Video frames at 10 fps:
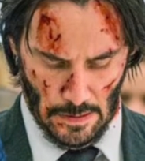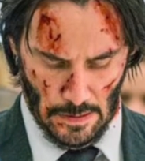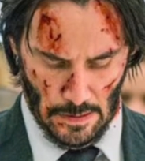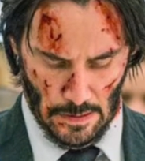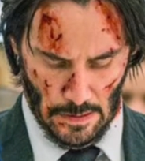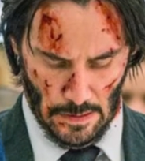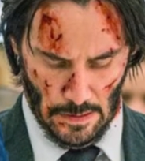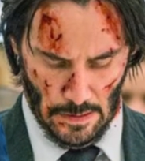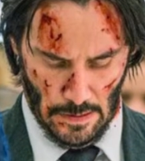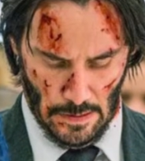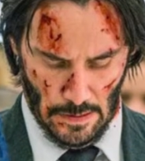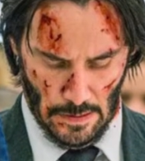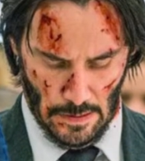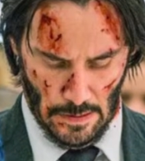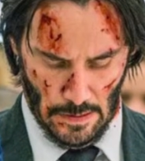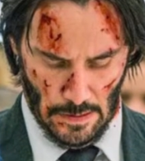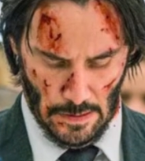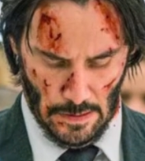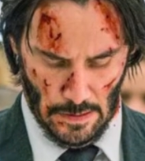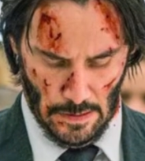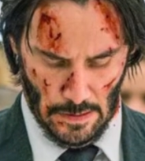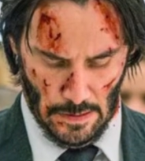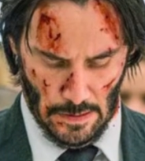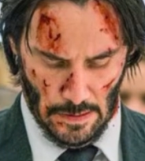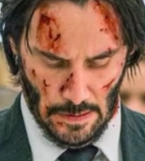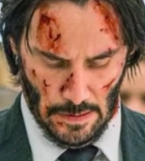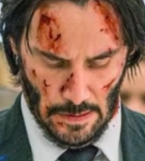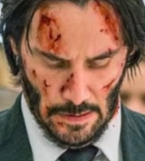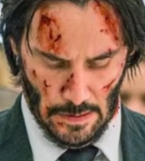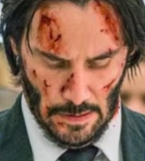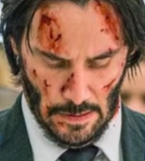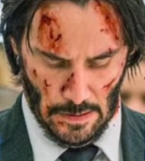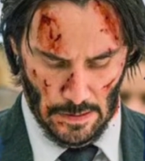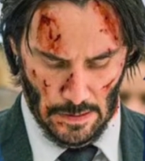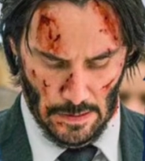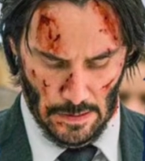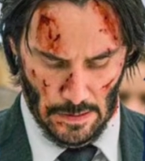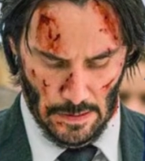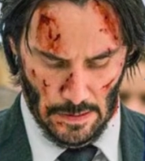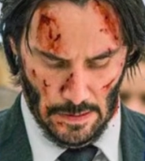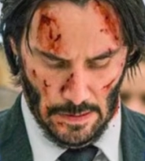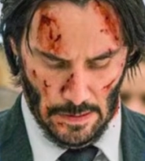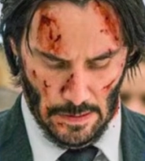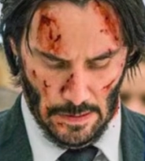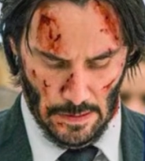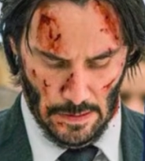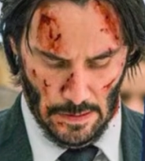[no speech]